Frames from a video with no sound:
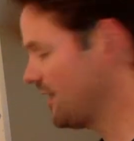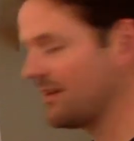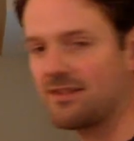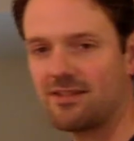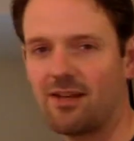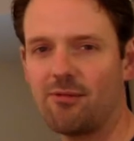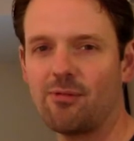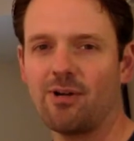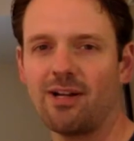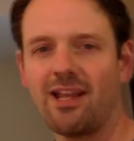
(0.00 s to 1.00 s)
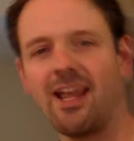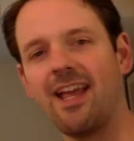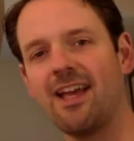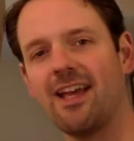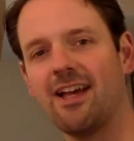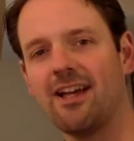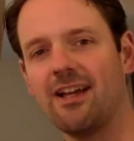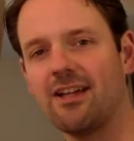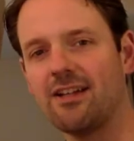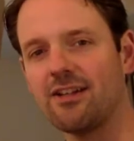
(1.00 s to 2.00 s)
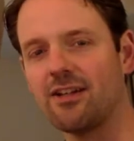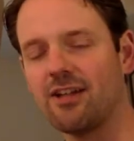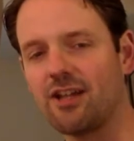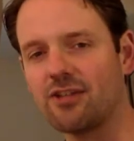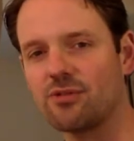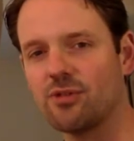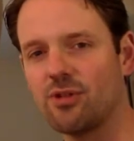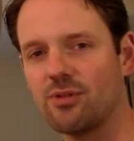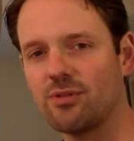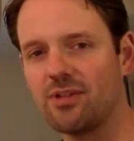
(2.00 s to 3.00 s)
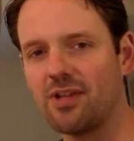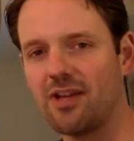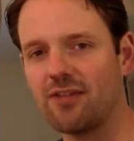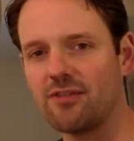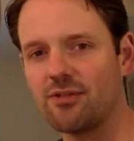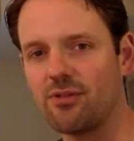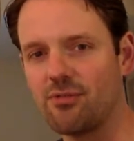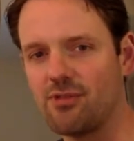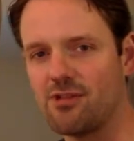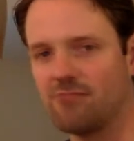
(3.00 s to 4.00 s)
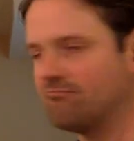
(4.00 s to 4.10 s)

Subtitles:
Let's say we want to add an extra note after 3.